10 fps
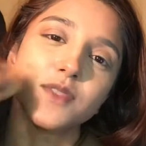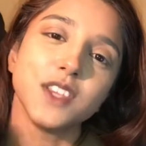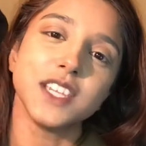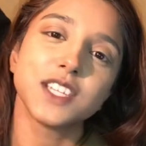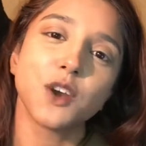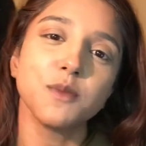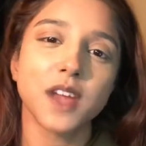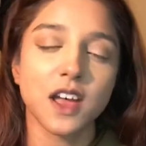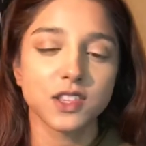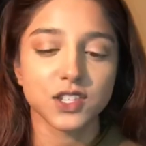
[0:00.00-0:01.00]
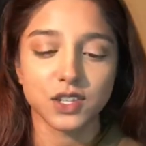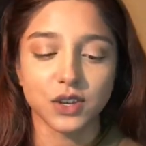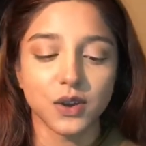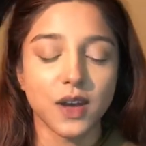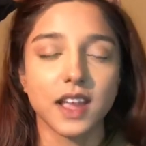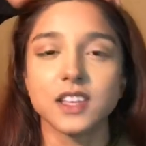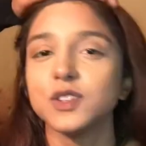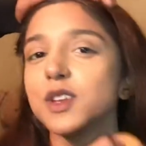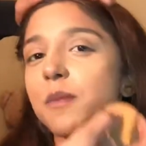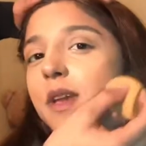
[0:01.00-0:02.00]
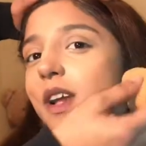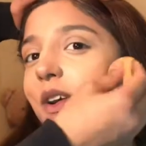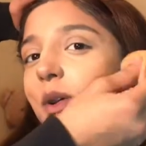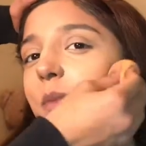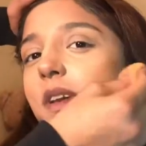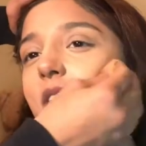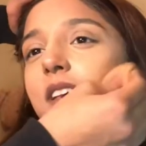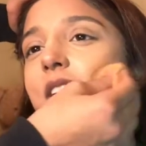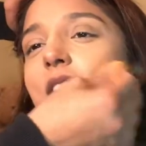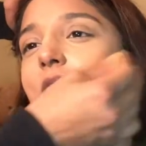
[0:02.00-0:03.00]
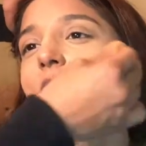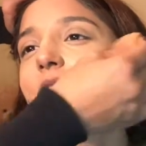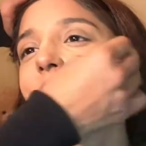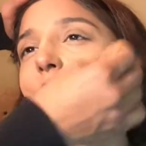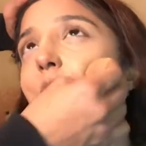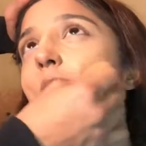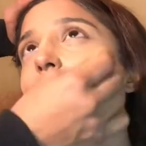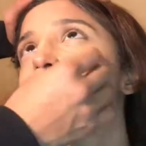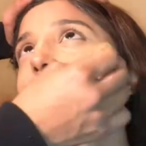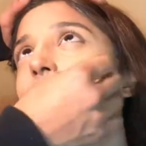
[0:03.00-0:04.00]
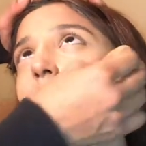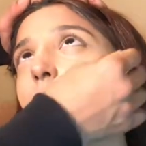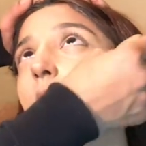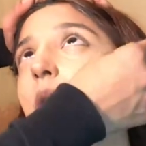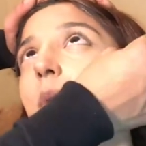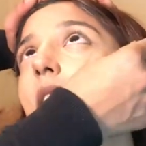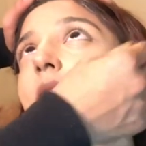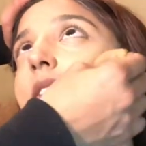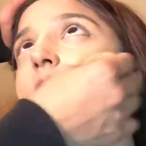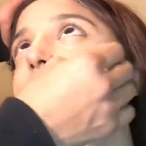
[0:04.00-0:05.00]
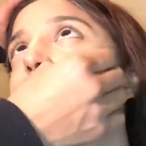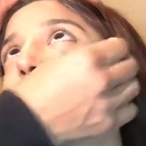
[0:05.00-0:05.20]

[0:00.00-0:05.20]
You need to come down so I can do your makeup. Why am I acting like I'm a makeup artist?